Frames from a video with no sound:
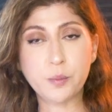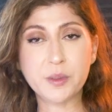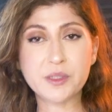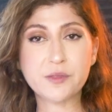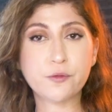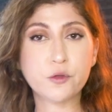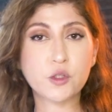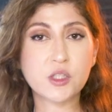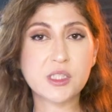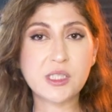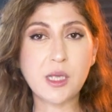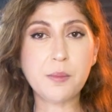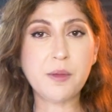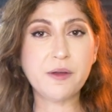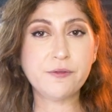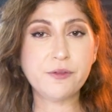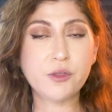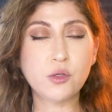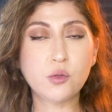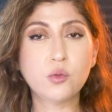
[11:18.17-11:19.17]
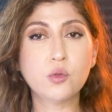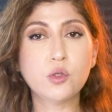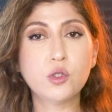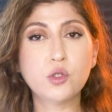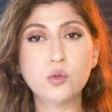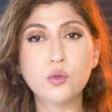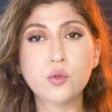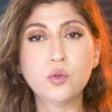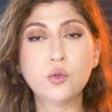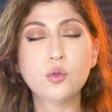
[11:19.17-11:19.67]
But for some of you,
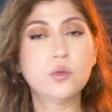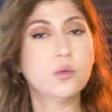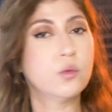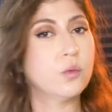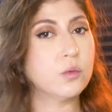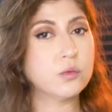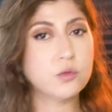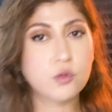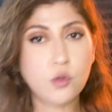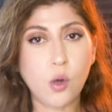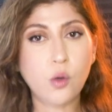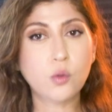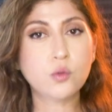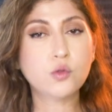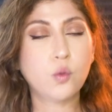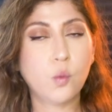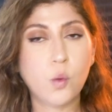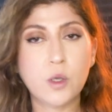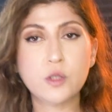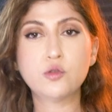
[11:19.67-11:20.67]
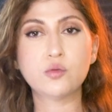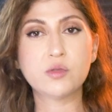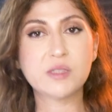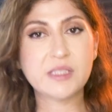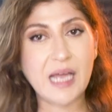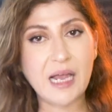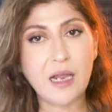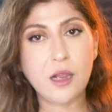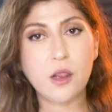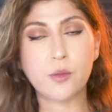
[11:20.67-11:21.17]
you don't want to
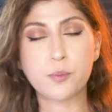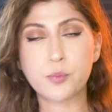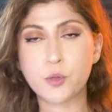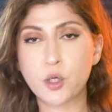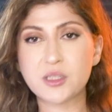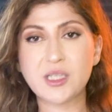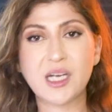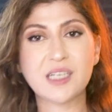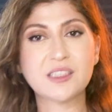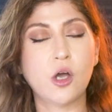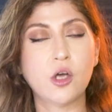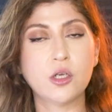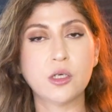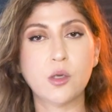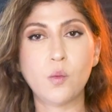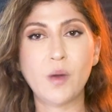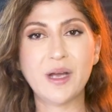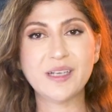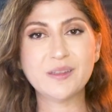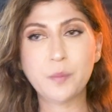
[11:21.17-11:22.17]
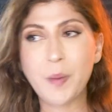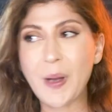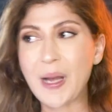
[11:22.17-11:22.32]
sell the product on a white